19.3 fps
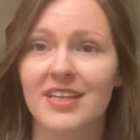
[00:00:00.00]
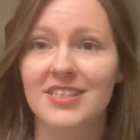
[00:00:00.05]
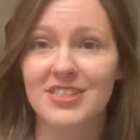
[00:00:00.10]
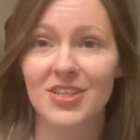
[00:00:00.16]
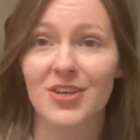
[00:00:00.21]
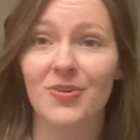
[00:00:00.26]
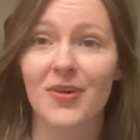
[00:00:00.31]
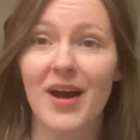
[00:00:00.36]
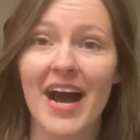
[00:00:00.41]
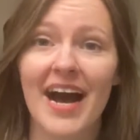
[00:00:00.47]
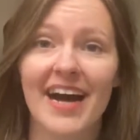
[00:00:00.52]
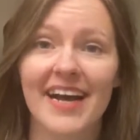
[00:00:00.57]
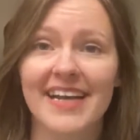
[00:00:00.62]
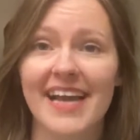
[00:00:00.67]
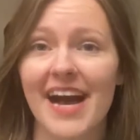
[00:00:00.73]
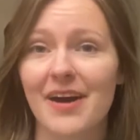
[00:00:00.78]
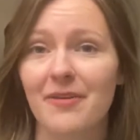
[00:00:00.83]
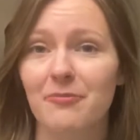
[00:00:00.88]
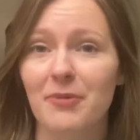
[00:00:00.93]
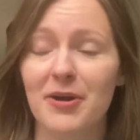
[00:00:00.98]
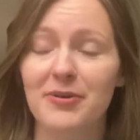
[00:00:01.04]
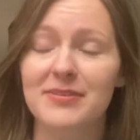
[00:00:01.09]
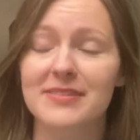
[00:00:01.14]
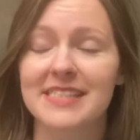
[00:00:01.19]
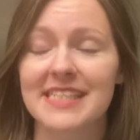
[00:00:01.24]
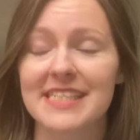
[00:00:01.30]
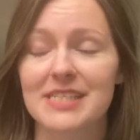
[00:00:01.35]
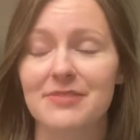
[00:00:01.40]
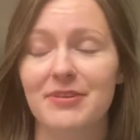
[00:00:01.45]
So hi and welcome
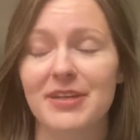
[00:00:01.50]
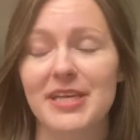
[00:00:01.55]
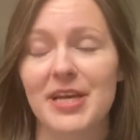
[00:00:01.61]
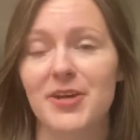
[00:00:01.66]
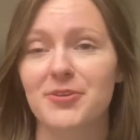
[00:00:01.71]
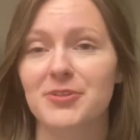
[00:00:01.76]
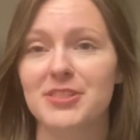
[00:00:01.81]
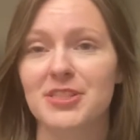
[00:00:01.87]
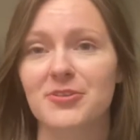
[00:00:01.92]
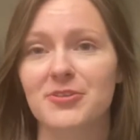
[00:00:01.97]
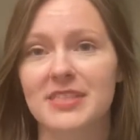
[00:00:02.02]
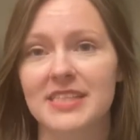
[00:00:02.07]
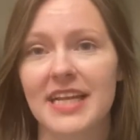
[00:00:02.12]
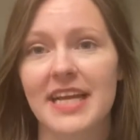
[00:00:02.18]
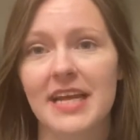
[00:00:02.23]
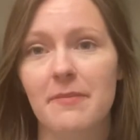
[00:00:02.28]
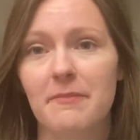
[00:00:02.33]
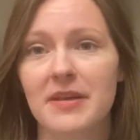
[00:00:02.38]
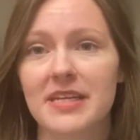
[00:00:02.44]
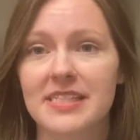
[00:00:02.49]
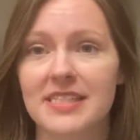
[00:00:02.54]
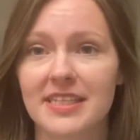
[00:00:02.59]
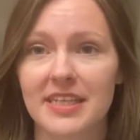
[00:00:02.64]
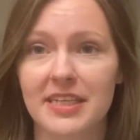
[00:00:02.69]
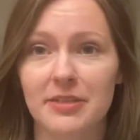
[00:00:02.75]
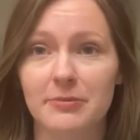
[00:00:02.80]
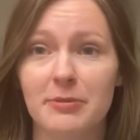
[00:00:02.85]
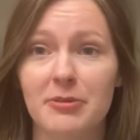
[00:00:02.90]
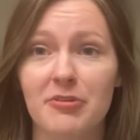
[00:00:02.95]
to this video. So today I'm basically
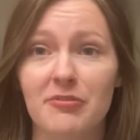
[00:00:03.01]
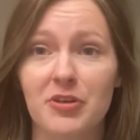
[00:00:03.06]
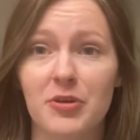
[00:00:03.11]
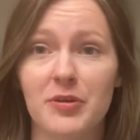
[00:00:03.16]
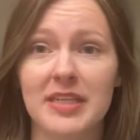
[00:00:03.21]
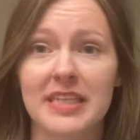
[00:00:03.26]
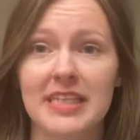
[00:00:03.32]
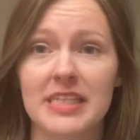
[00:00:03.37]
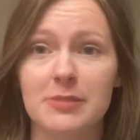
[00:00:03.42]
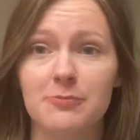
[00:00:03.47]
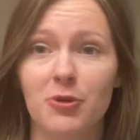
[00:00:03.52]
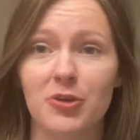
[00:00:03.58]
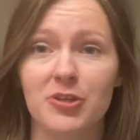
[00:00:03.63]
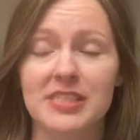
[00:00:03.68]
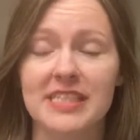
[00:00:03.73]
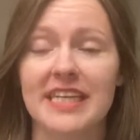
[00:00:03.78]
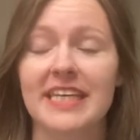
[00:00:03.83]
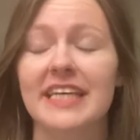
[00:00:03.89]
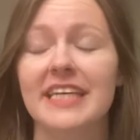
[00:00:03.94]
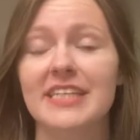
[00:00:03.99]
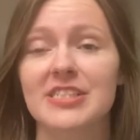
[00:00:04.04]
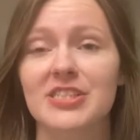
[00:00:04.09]
going to be reviewing this product here.